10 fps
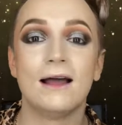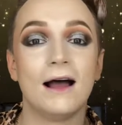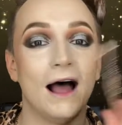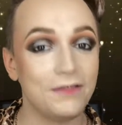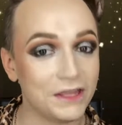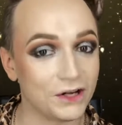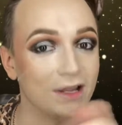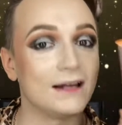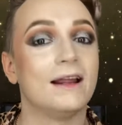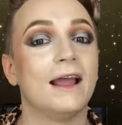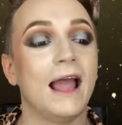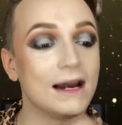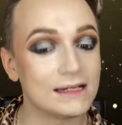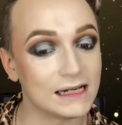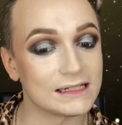on the internet and on
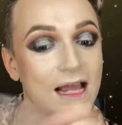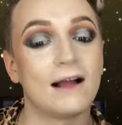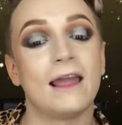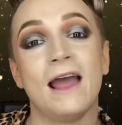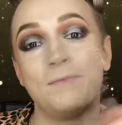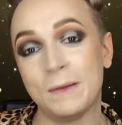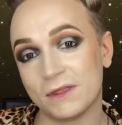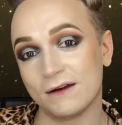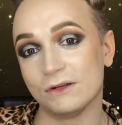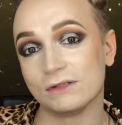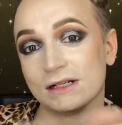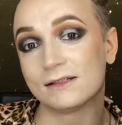TikTok and people that have used it.